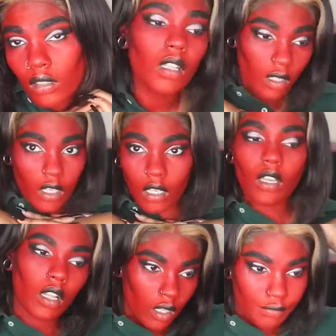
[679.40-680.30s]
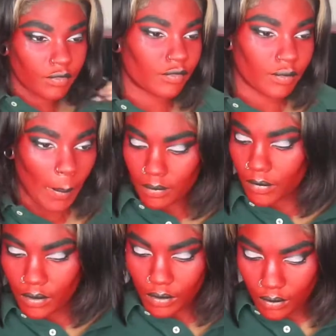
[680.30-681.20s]
of my skin right there.
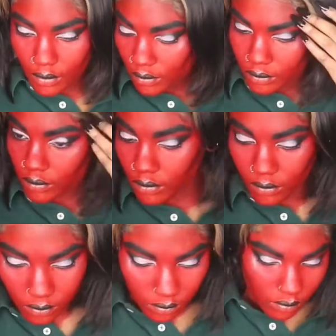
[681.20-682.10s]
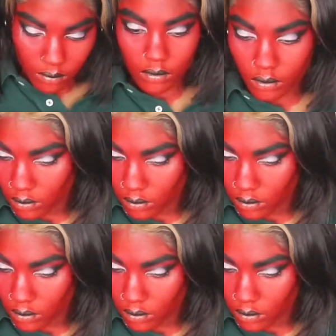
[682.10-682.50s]
And yes, look at me, I'm